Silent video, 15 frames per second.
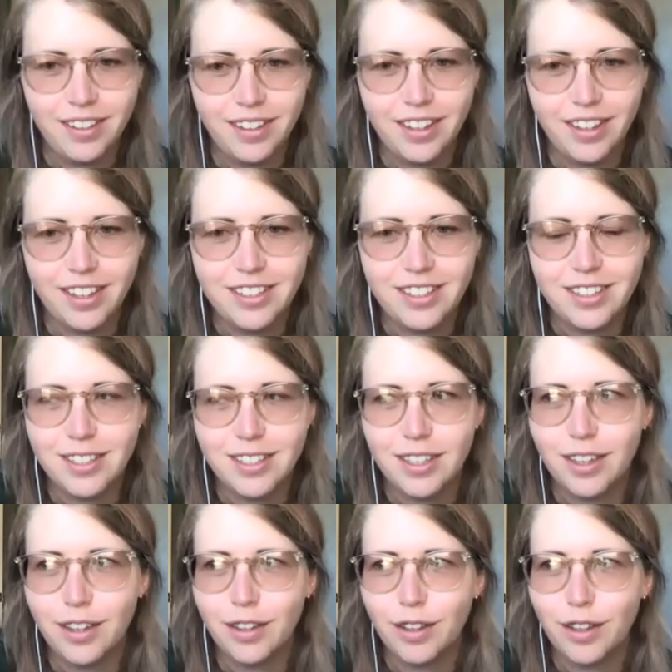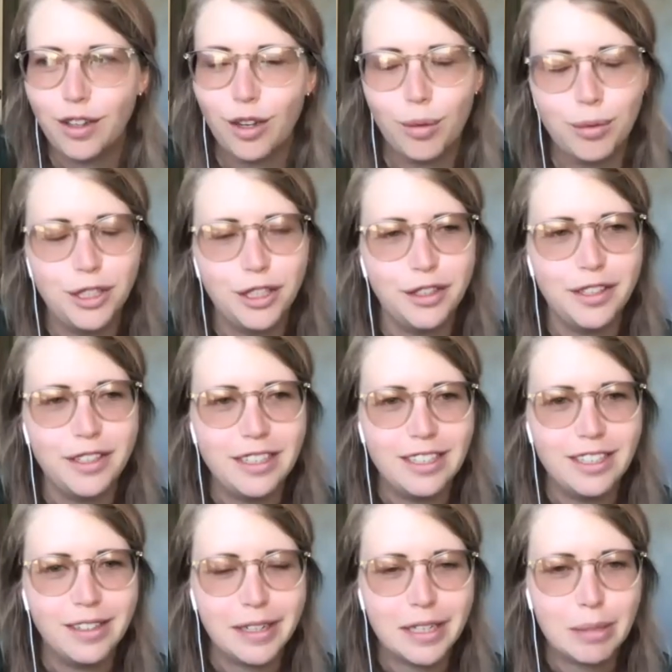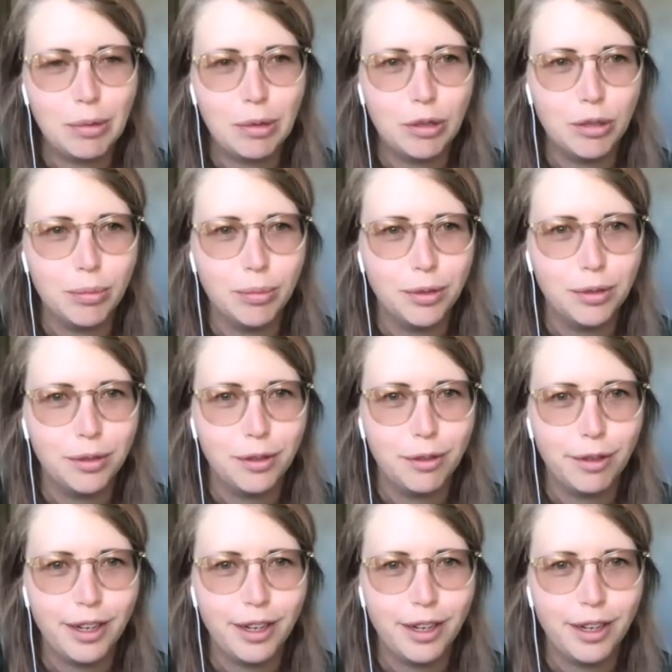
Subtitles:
I guess it's a good opportunity to explore more.